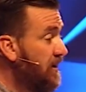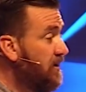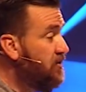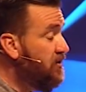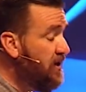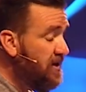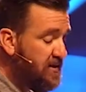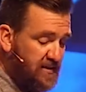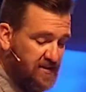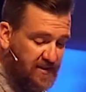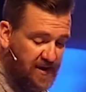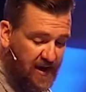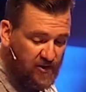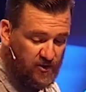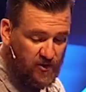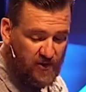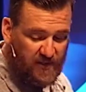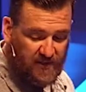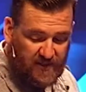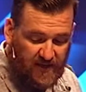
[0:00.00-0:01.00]
Jesus
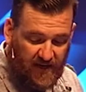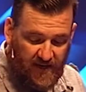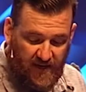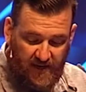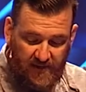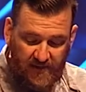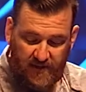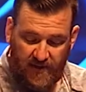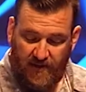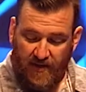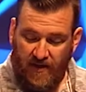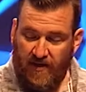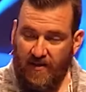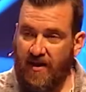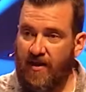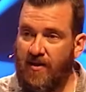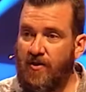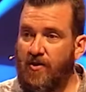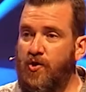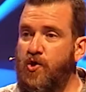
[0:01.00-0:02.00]
actually says
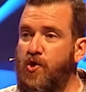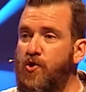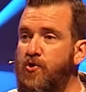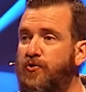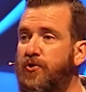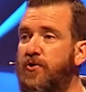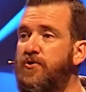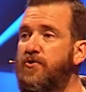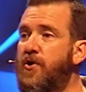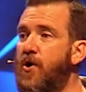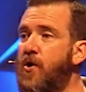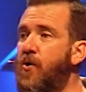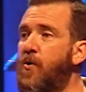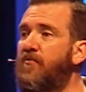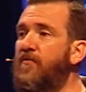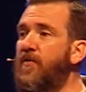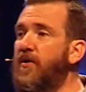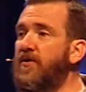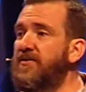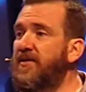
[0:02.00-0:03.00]
that you should know a
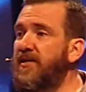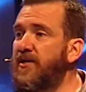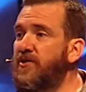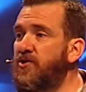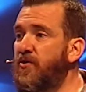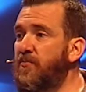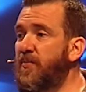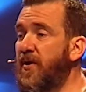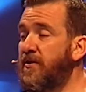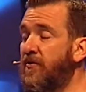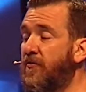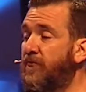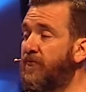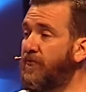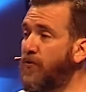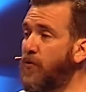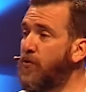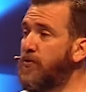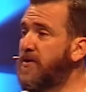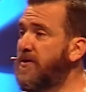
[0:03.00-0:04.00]
false teacher by the
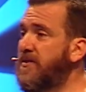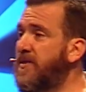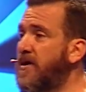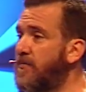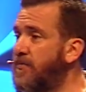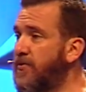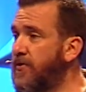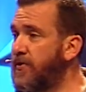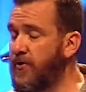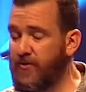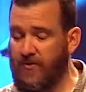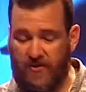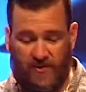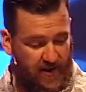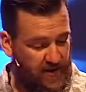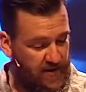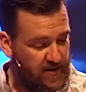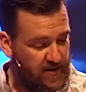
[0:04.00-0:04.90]
fruit that they're producing.